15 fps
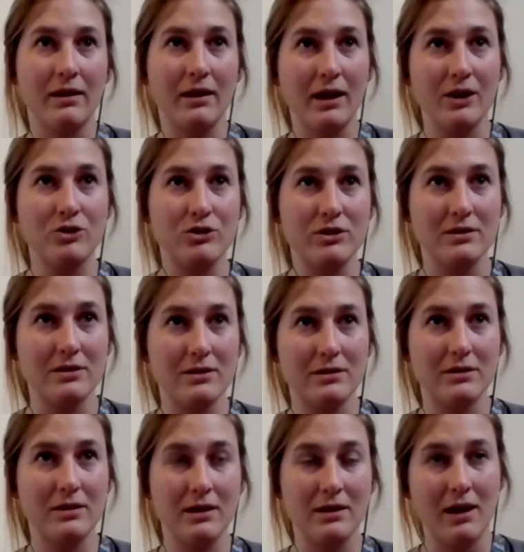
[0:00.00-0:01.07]
other countries
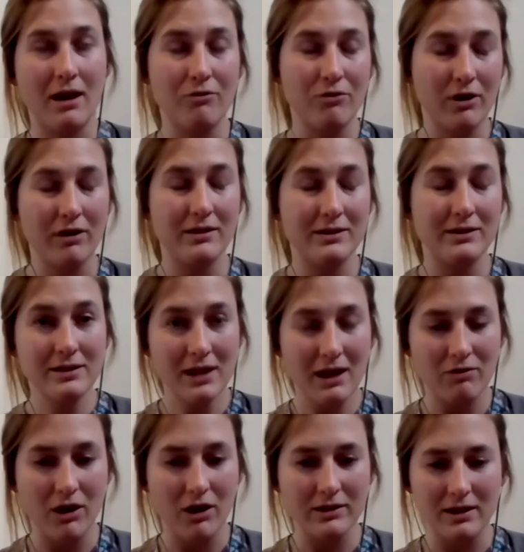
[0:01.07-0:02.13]
in Africa that didn't
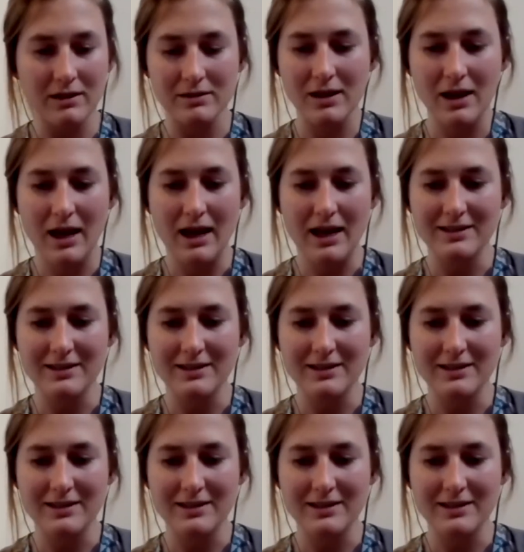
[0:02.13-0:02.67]
have lockdowns,